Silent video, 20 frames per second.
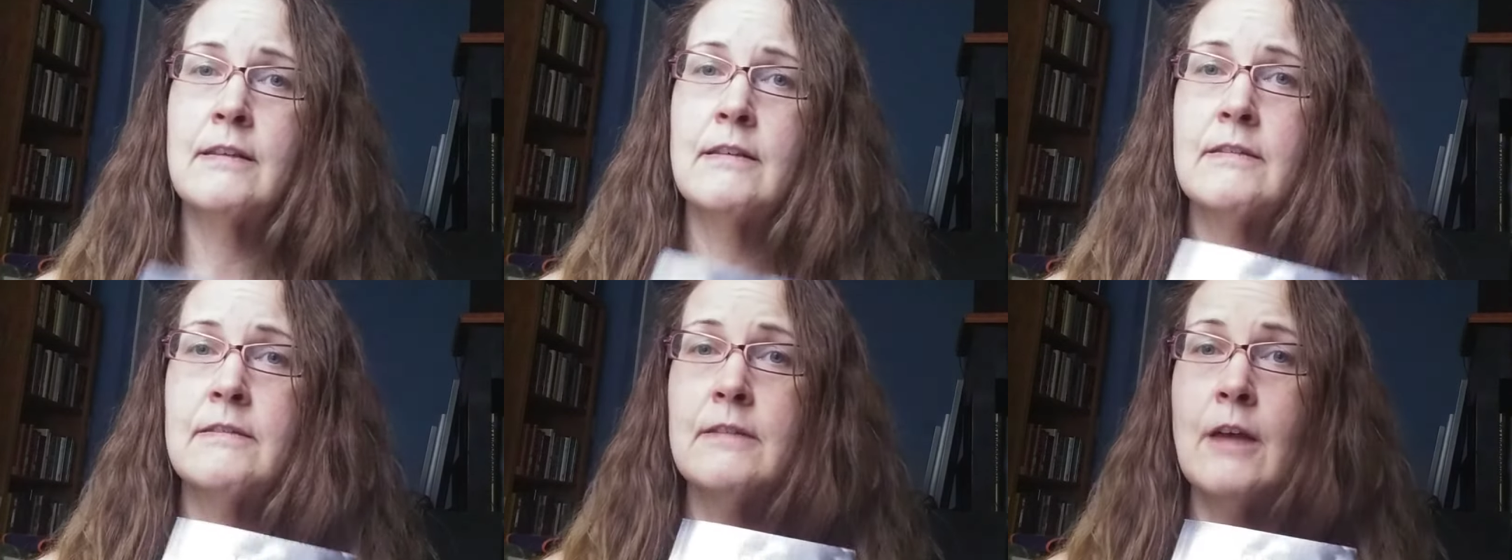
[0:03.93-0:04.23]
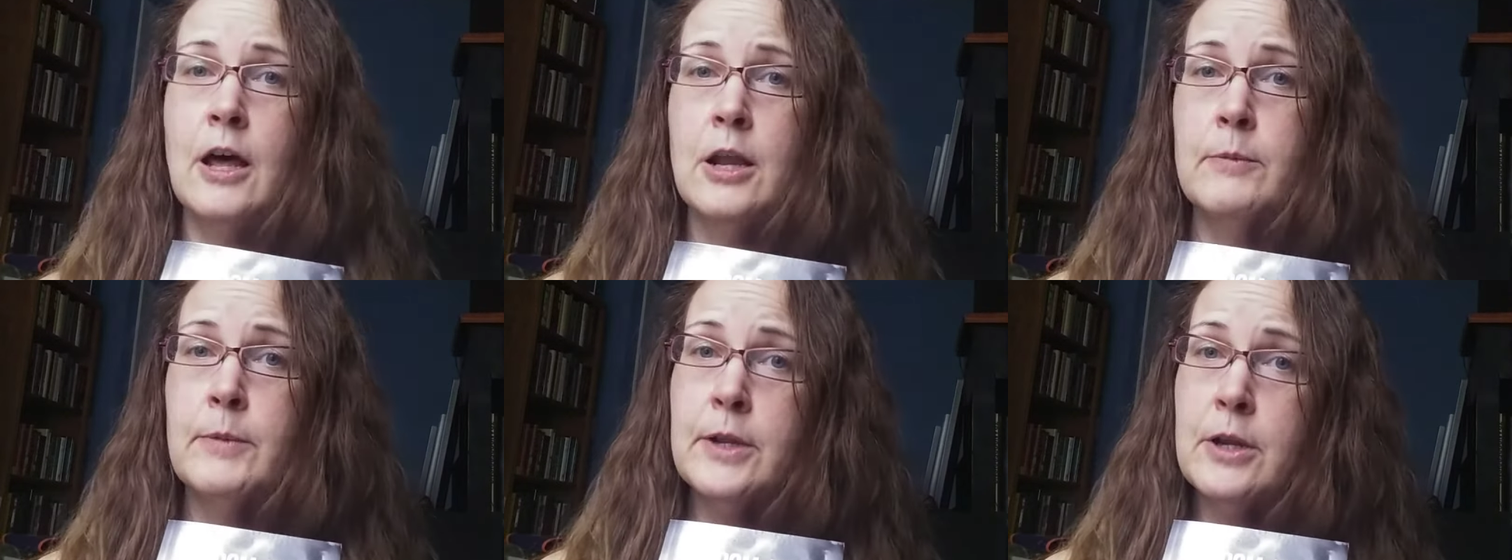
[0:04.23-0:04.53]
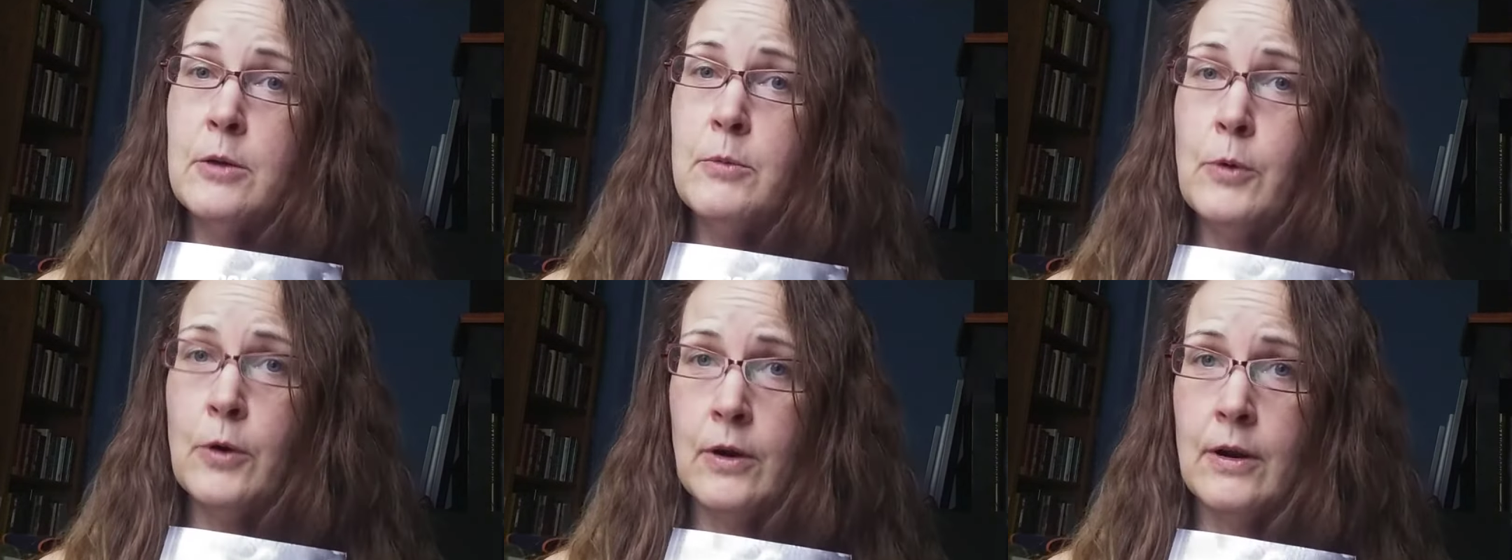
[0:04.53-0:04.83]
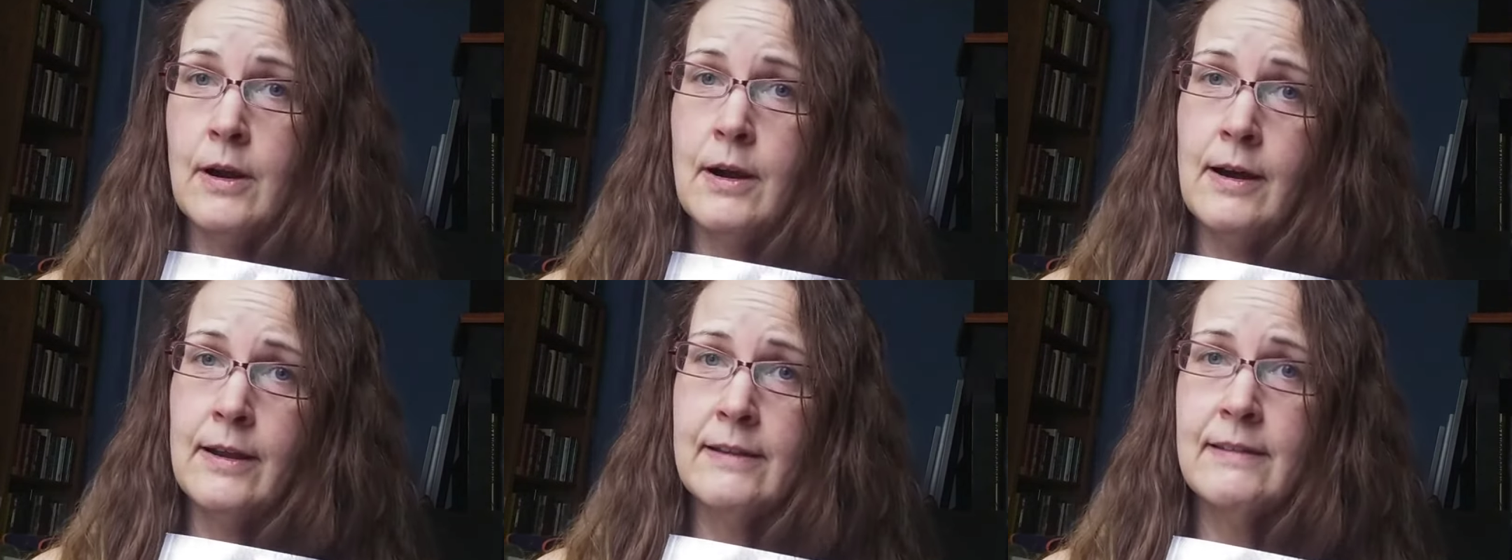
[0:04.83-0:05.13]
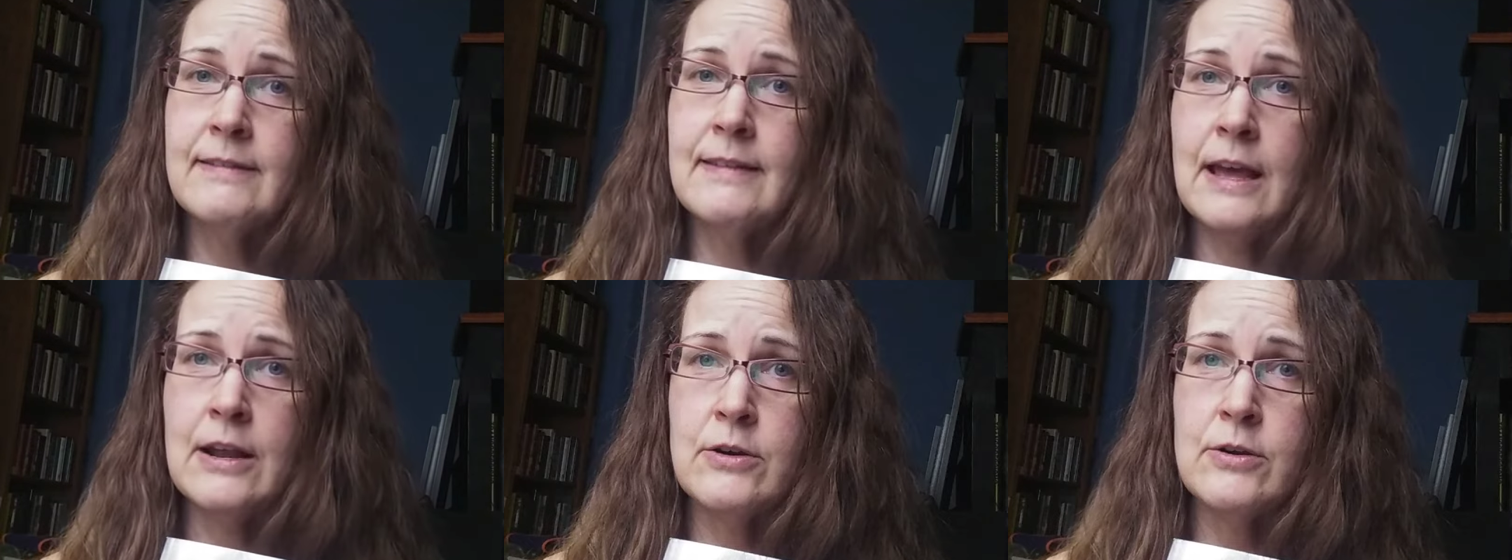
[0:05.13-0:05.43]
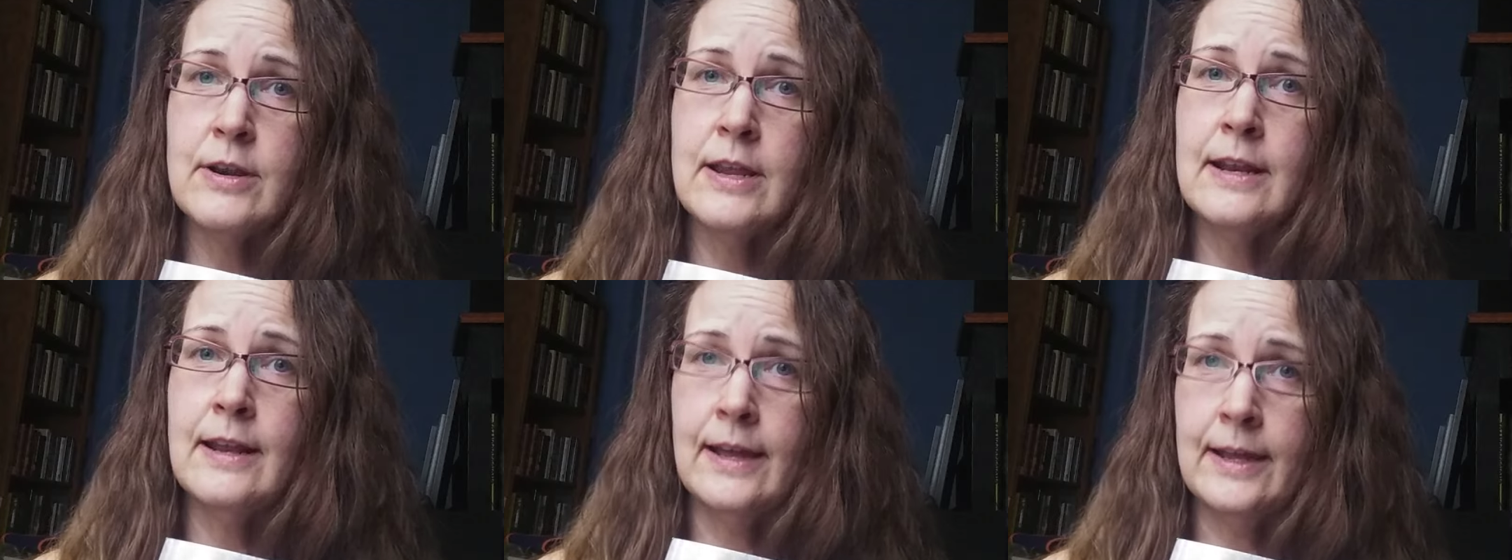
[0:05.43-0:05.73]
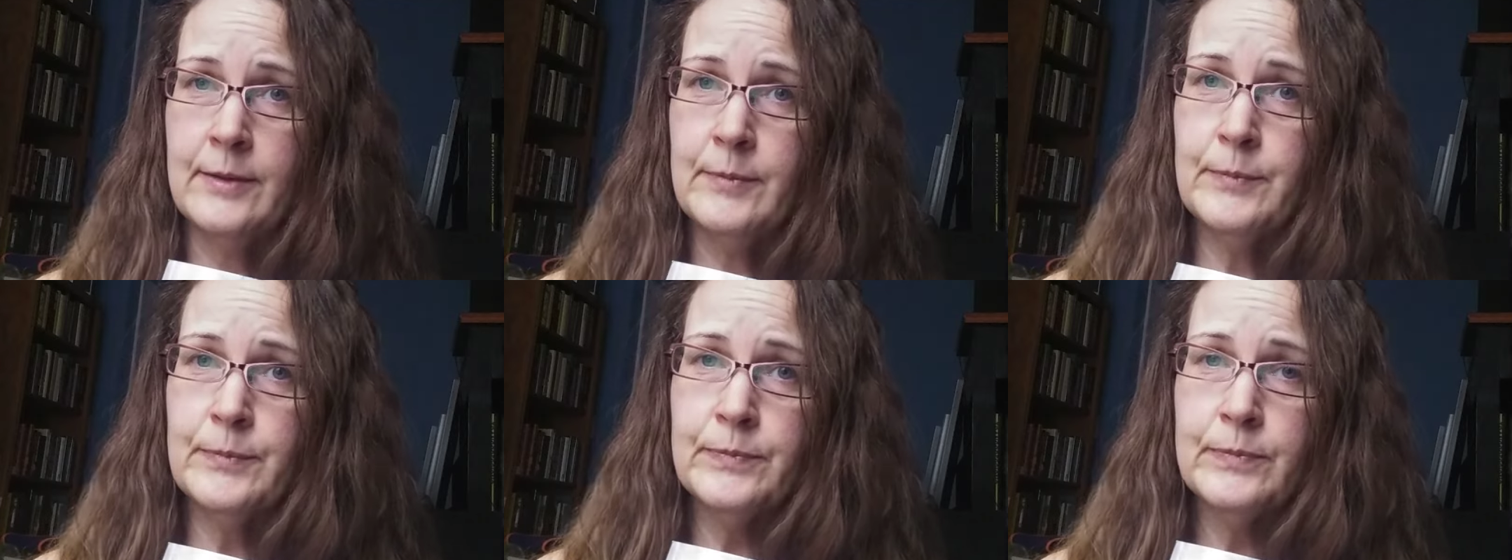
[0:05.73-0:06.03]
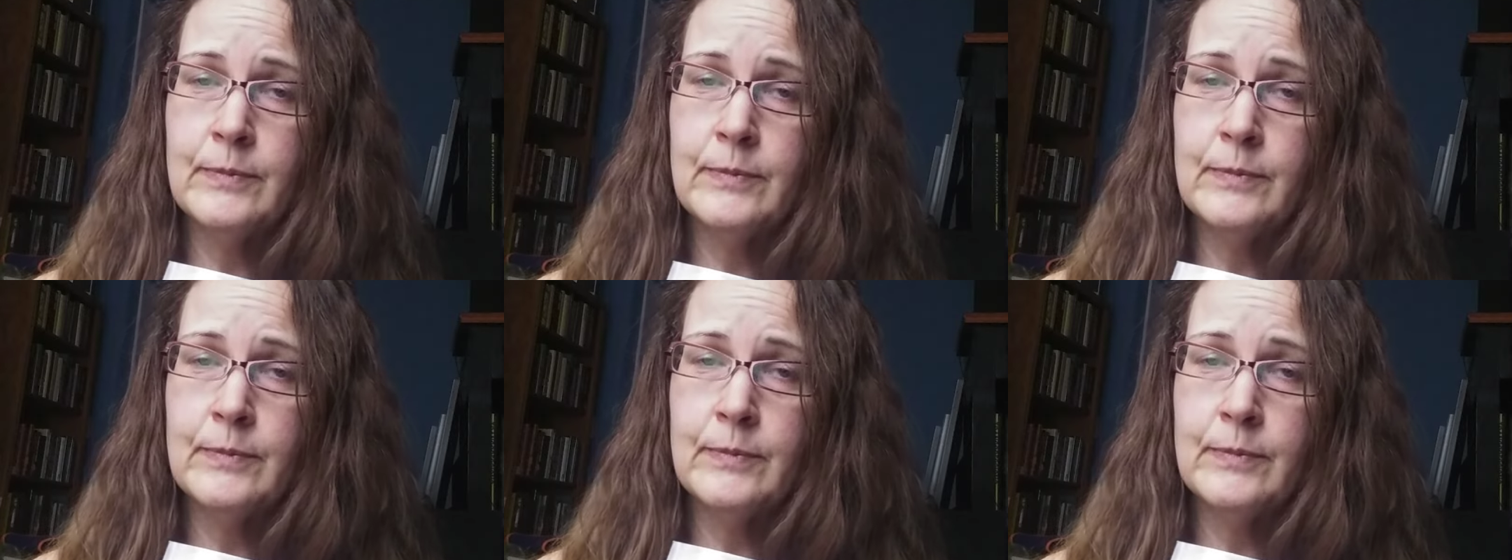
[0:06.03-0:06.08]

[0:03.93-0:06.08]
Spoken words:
Sodom and Gomorrah on a Saturday Night.